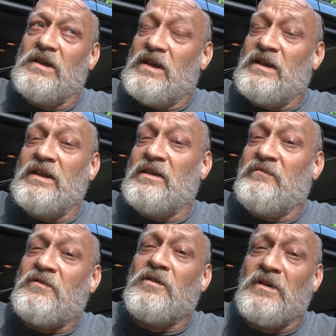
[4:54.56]
it didn't
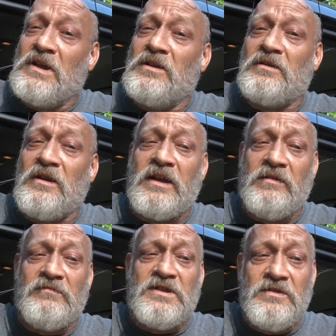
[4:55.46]
even hardly look like
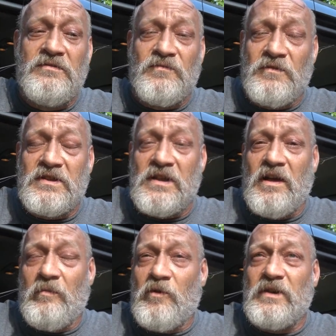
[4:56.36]
it was used one
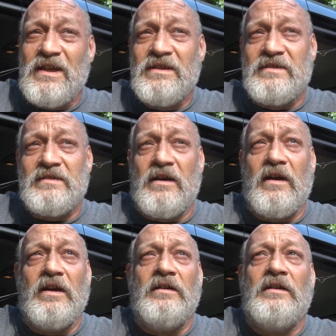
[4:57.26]
time on the
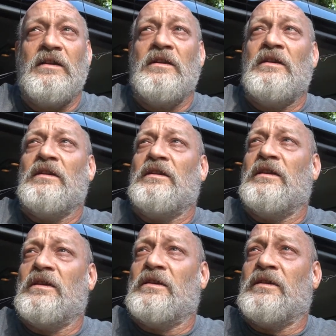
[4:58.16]
inside
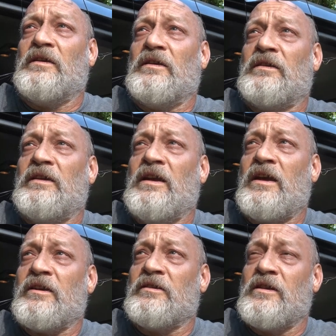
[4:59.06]
and uh, he
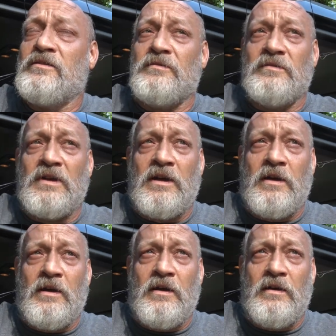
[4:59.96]
had another
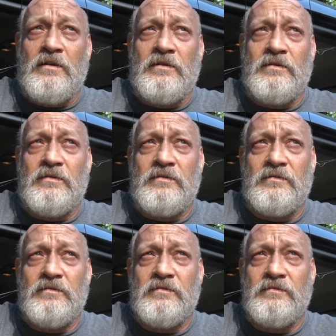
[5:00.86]
uh,
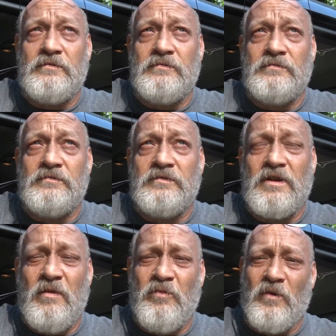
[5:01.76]

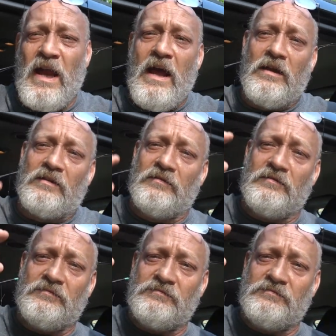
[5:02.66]
couple gallon